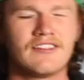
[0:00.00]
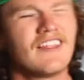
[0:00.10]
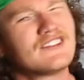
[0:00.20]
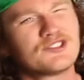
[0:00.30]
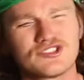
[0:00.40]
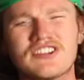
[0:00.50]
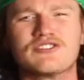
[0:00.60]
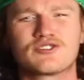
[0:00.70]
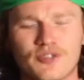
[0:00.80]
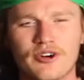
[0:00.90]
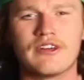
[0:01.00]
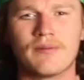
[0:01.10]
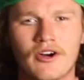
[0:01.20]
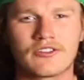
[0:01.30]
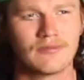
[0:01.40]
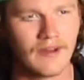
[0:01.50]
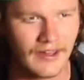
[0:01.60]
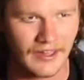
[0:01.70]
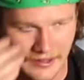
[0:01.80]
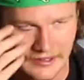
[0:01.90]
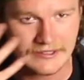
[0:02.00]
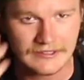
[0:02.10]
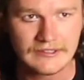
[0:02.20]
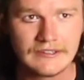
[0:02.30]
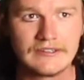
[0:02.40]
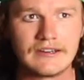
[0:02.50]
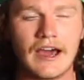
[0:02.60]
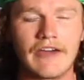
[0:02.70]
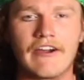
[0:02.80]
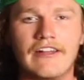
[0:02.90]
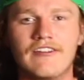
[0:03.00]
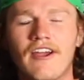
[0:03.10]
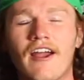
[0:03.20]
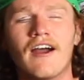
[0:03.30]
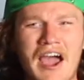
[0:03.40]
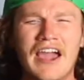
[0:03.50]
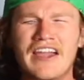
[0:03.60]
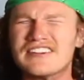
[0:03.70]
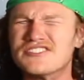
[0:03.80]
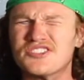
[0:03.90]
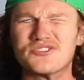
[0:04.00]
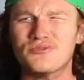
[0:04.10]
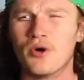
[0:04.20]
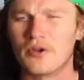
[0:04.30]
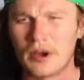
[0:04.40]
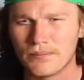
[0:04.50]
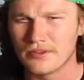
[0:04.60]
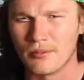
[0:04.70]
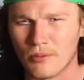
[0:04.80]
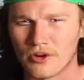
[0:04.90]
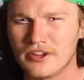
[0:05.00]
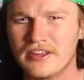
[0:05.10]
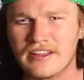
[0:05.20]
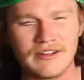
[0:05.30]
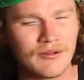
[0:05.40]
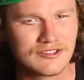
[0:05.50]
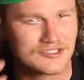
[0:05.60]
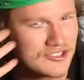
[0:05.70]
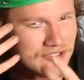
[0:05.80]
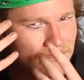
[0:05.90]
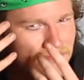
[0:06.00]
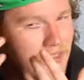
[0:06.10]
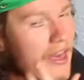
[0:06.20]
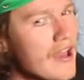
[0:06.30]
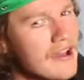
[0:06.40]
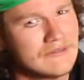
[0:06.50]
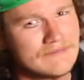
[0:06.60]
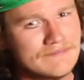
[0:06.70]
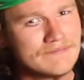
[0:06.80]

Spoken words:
interesting story about my eye right here. I kind of just woke up in the morning and it was just there.